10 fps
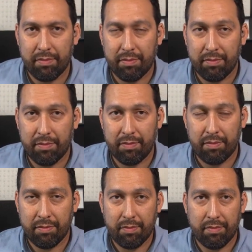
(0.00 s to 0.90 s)

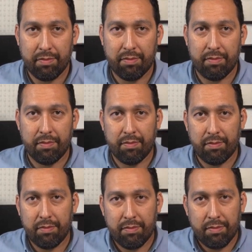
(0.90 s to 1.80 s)

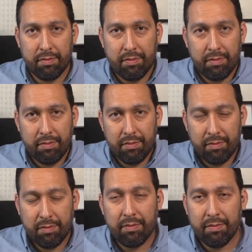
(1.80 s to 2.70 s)

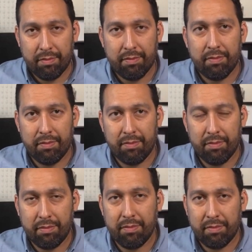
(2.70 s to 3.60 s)

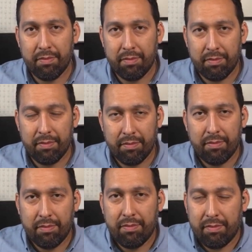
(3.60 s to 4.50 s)

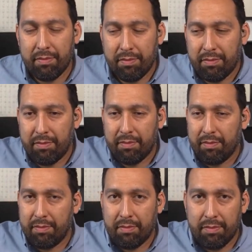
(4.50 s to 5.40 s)

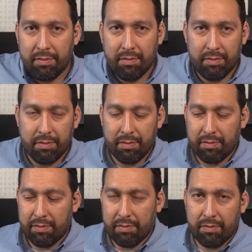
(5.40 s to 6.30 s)

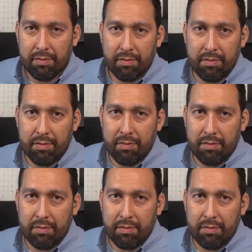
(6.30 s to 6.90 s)
[no speech]